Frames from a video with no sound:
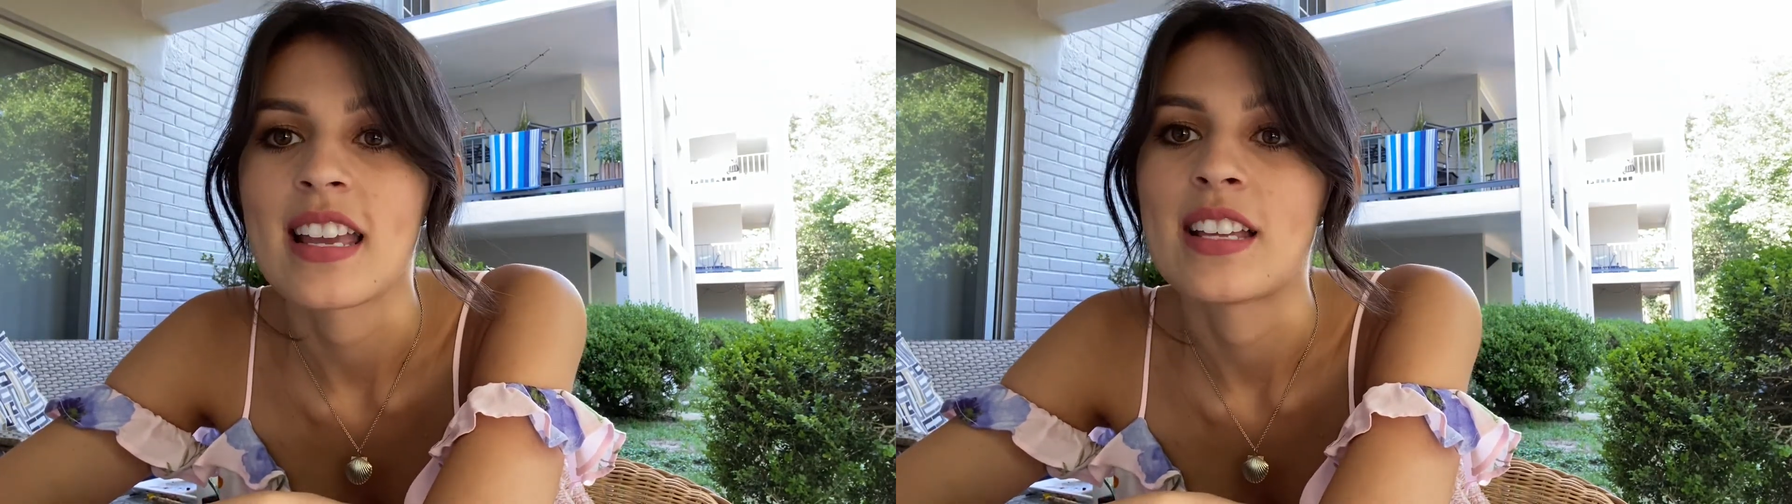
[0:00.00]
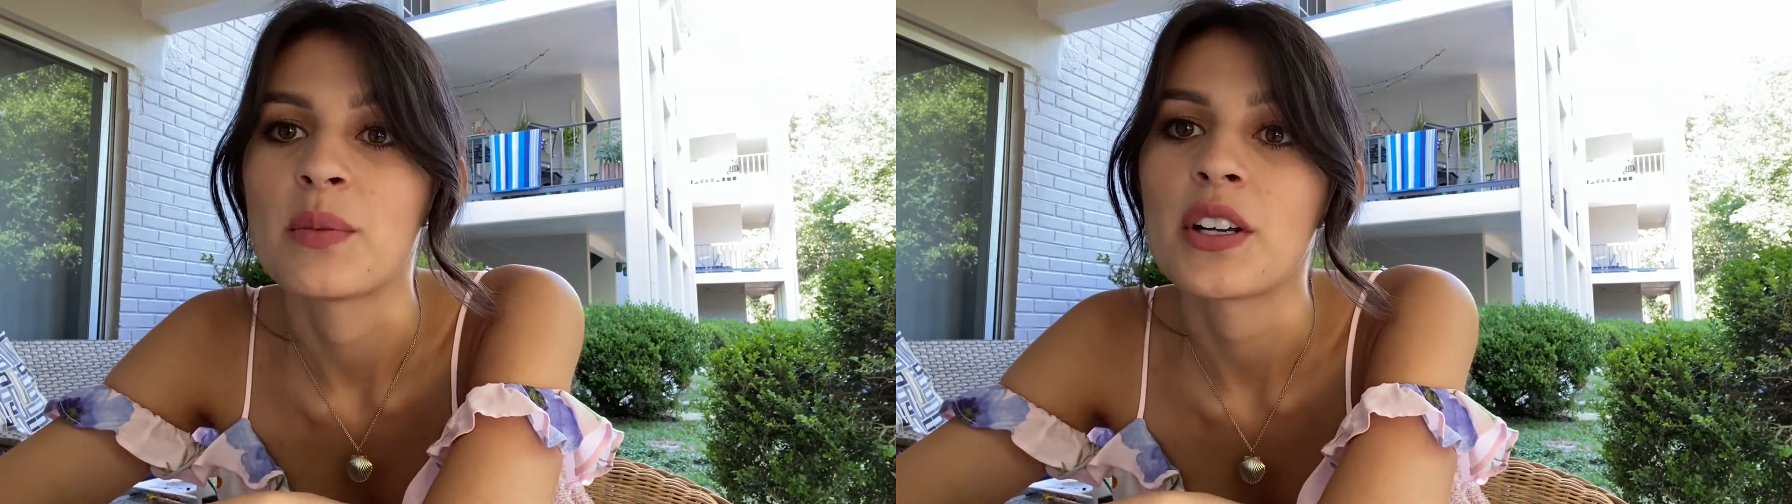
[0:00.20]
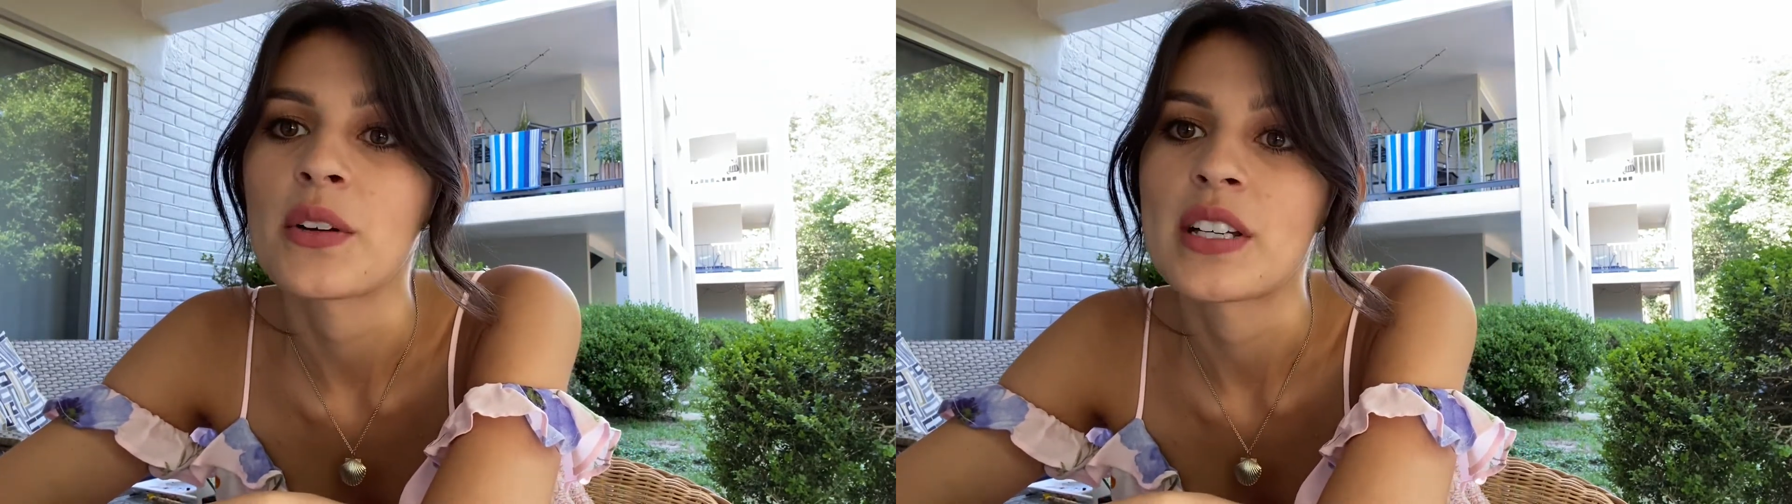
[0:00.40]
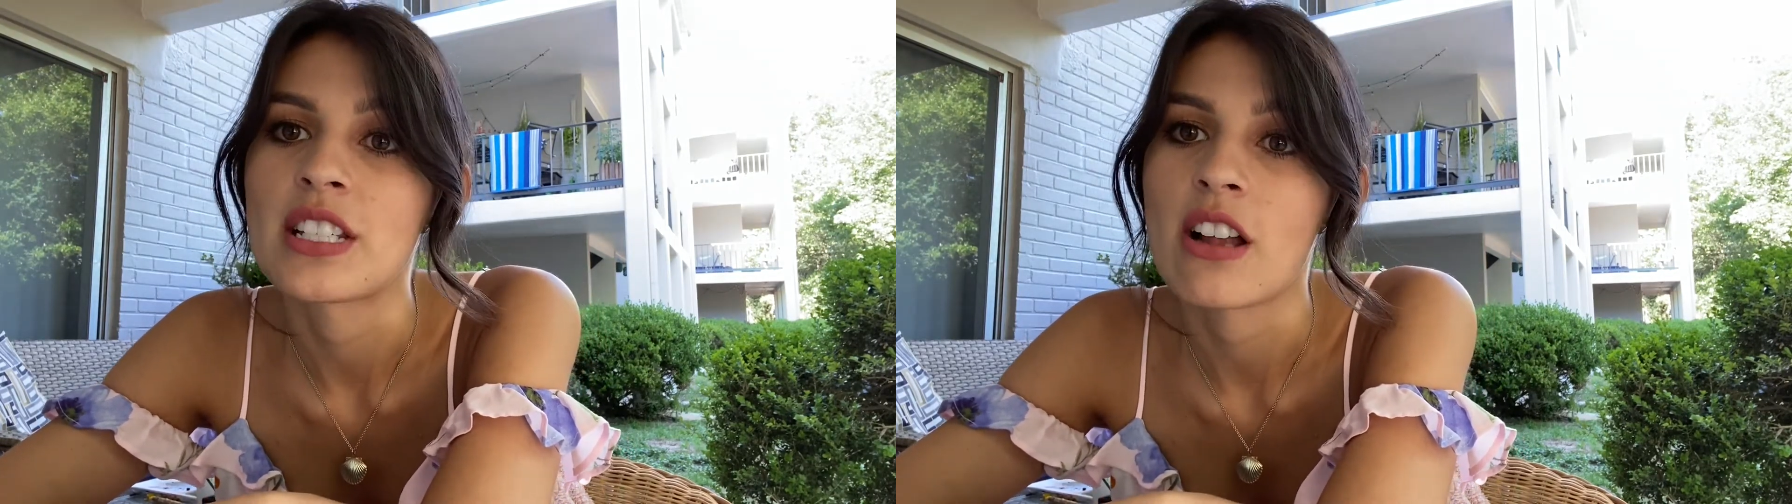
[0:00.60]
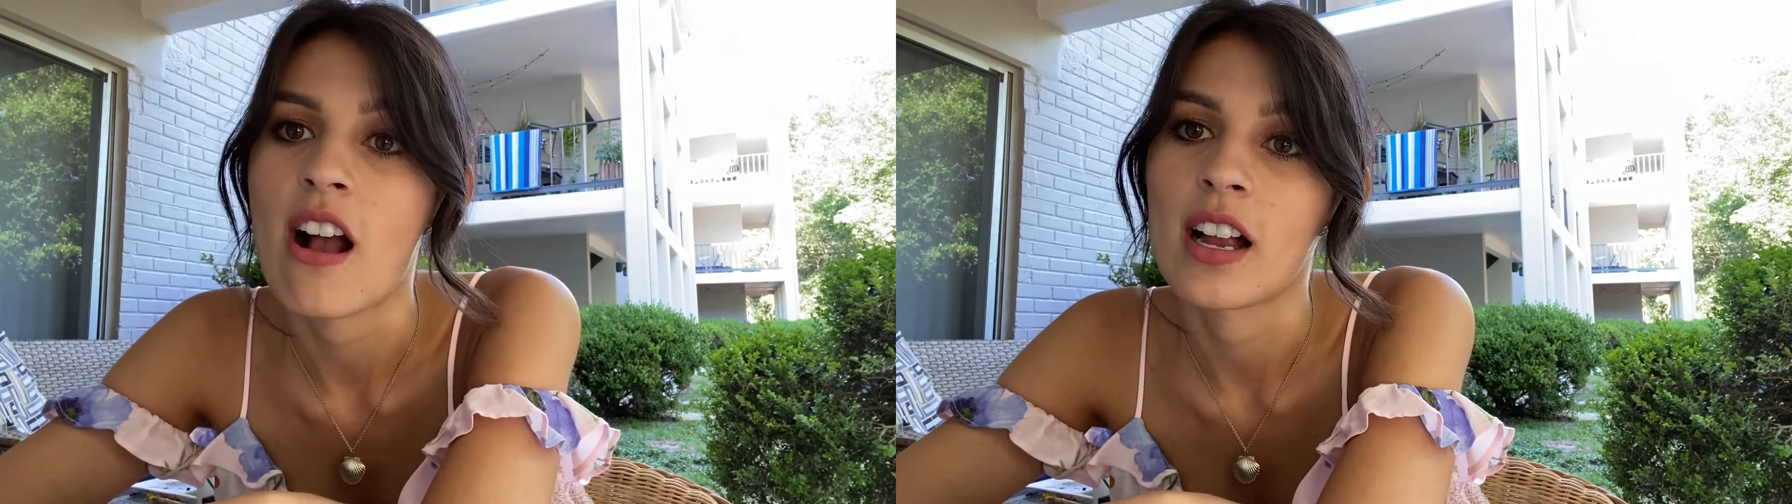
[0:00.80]
and we are going to
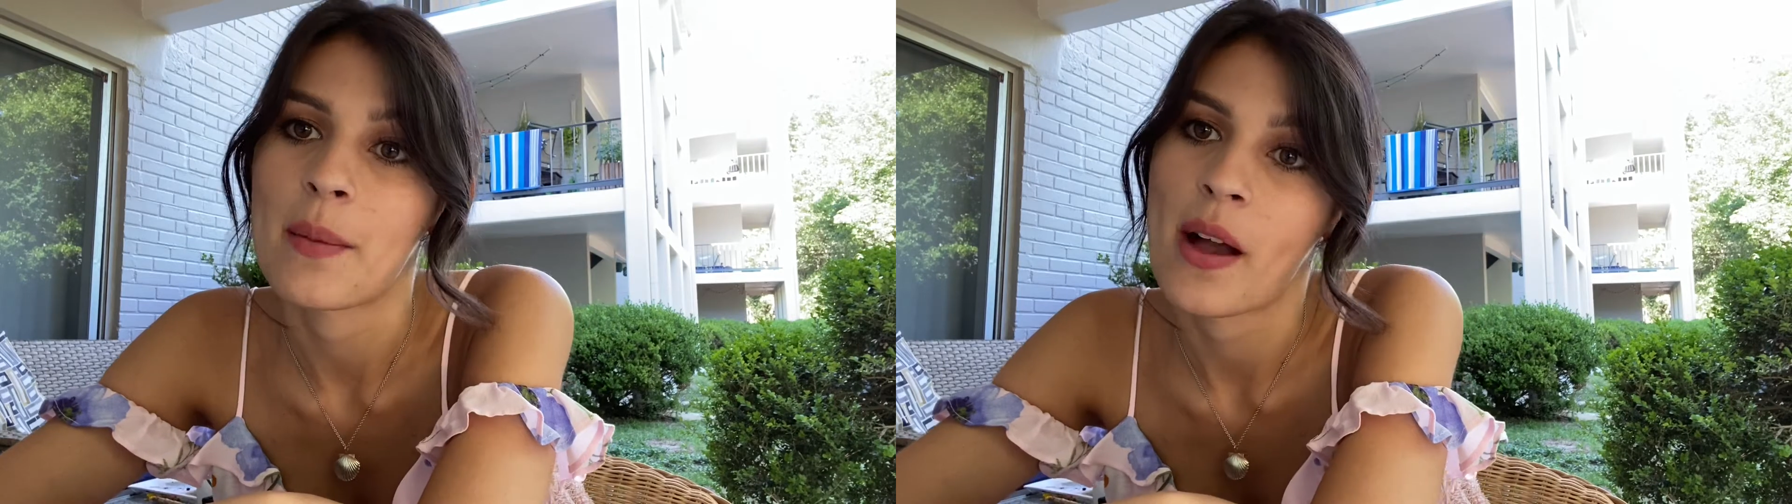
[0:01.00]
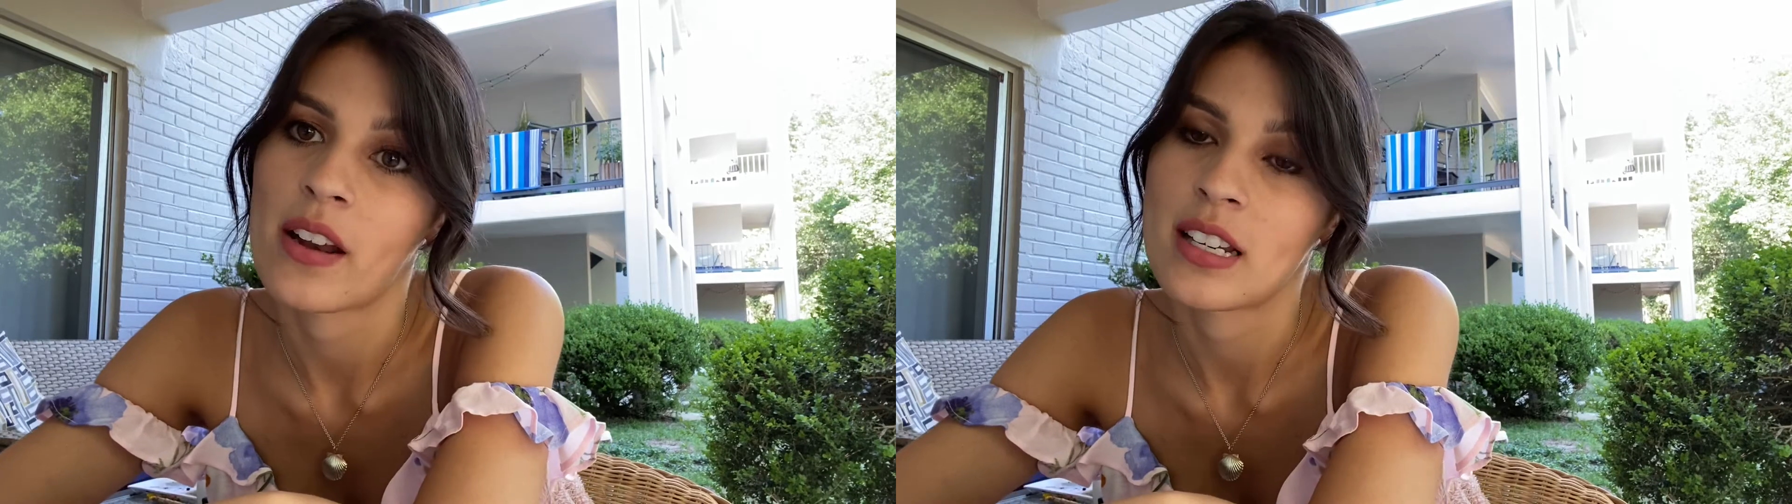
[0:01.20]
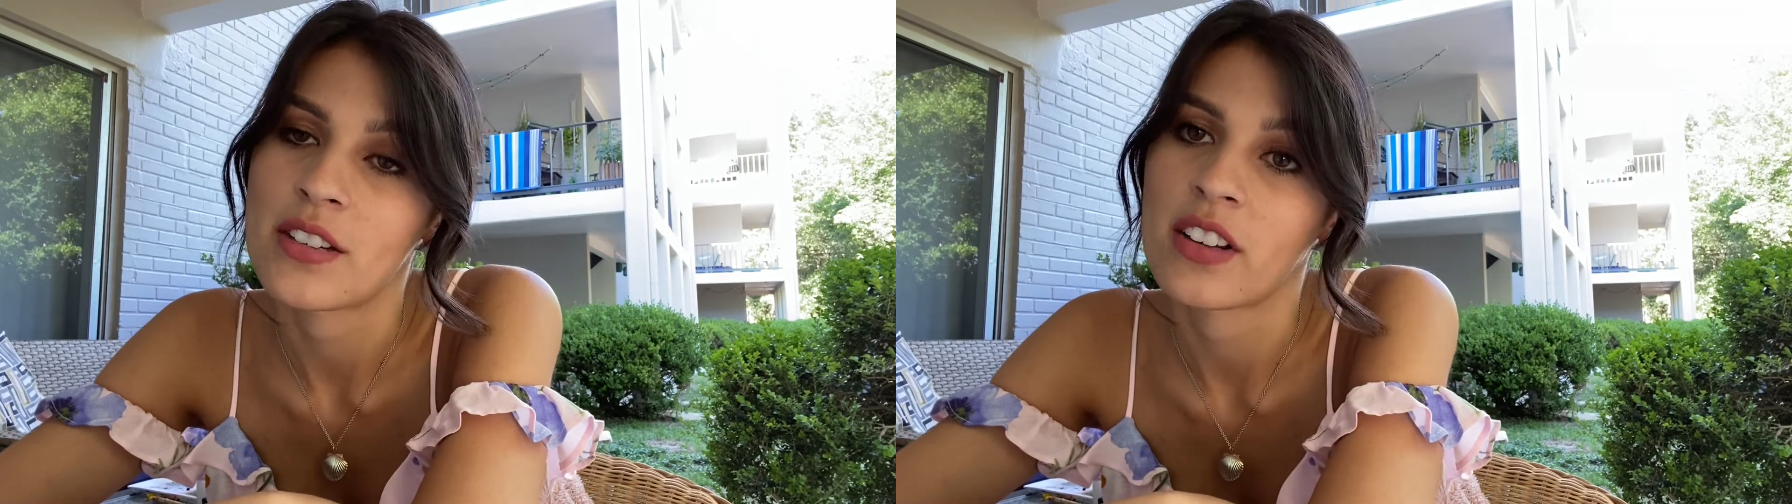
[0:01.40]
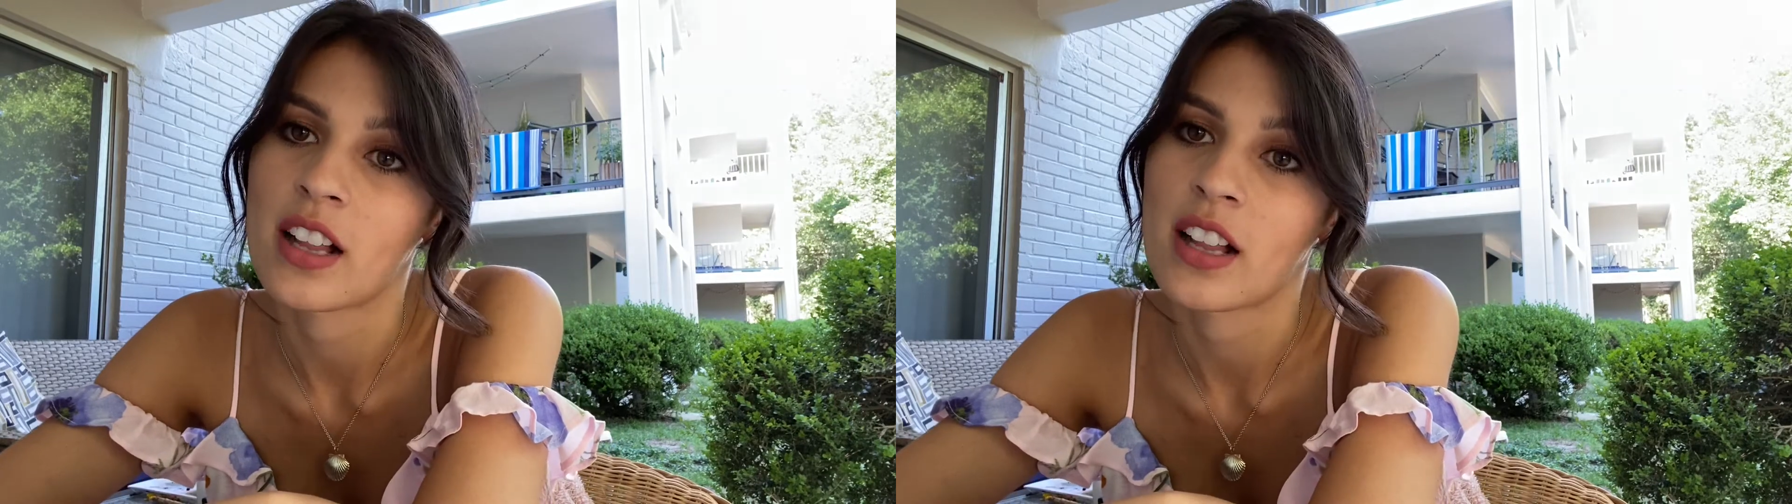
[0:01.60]
talk about a different